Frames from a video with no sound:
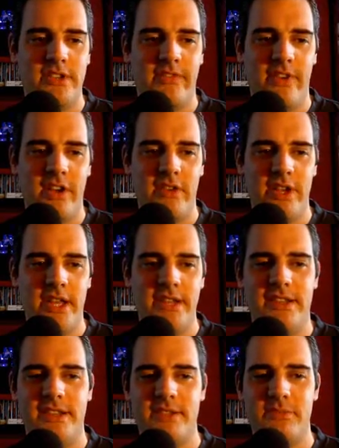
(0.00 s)
It's very
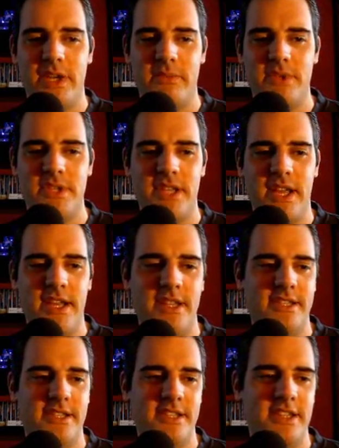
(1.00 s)
easy to make
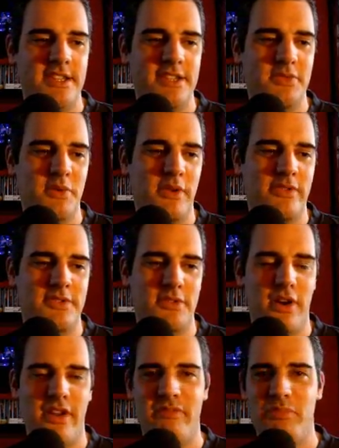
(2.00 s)
mistakes. It's easy to
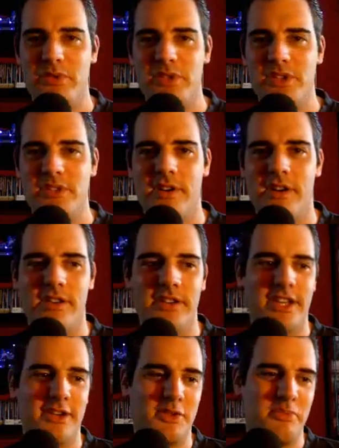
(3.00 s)
overdrive, push too hard,
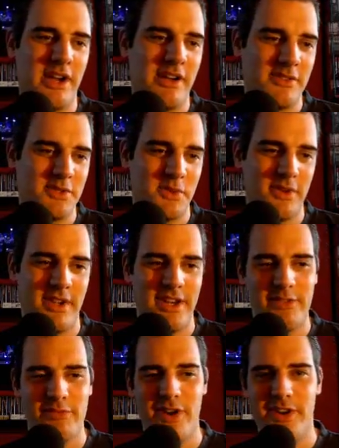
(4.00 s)
get on the power too
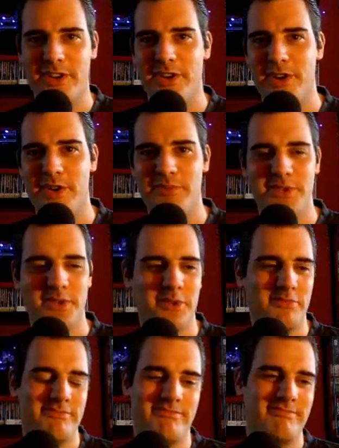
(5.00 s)
early, ride a curb too
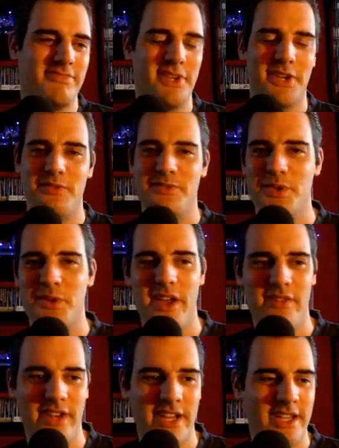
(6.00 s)

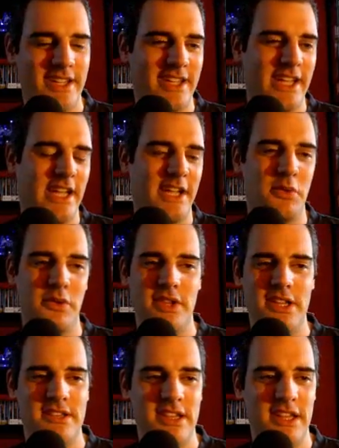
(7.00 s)
heavily, and all
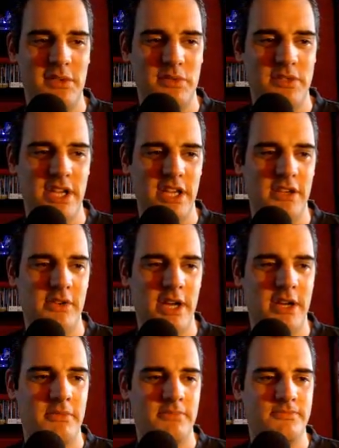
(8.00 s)
these things will take you
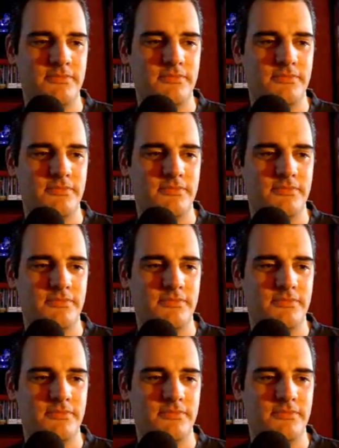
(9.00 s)
out.